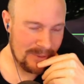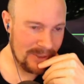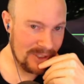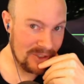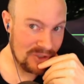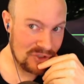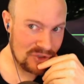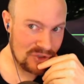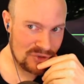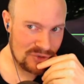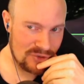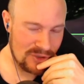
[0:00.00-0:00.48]
a
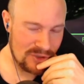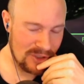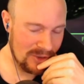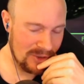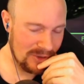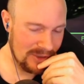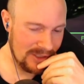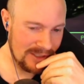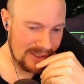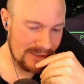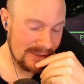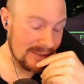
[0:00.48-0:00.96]

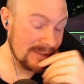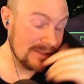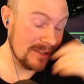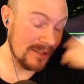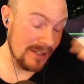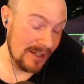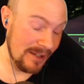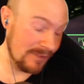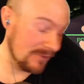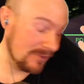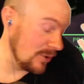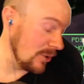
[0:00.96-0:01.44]
trolley. Uh,
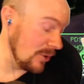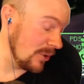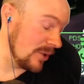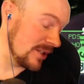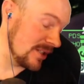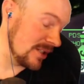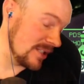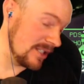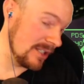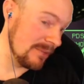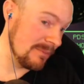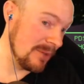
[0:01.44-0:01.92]
of
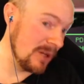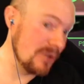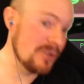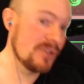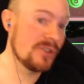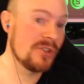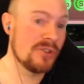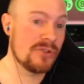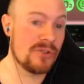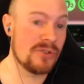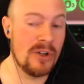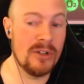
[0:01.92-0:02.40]
course, the
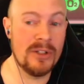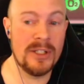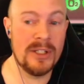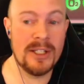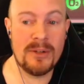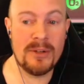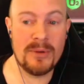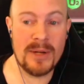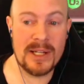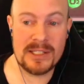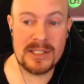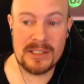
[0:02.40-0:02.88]
most trolley
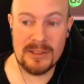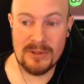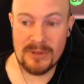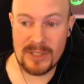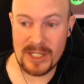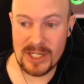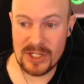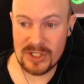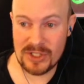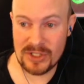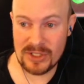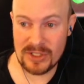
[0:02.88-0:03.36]
quest
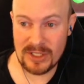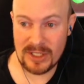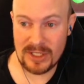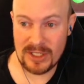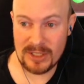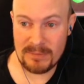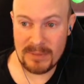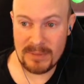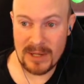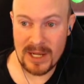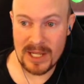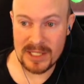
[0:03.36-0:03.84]
location it
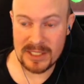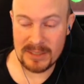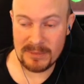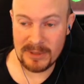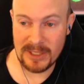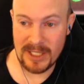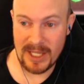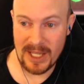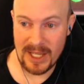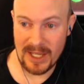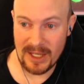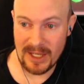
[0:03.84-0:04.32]
could
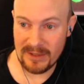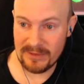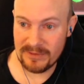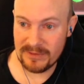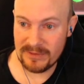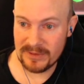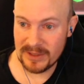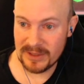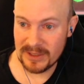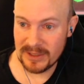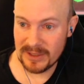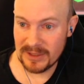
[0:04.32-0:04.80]
possibly have
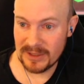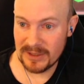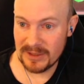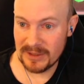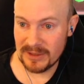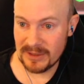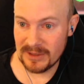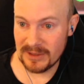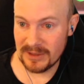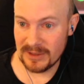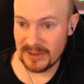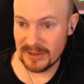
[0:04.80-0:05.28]

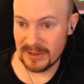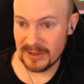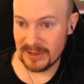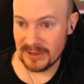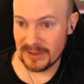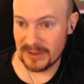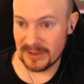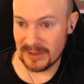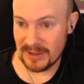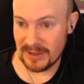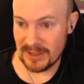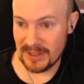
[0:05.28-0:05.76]

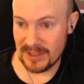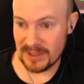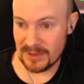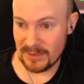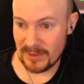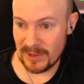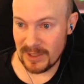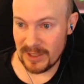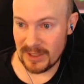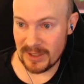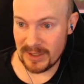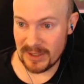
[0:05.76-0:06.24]
is
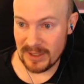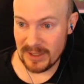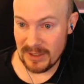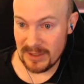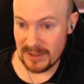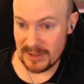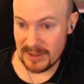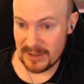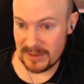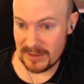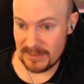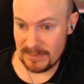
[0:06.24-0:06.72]
where it
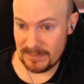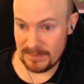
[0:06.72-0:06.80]
is.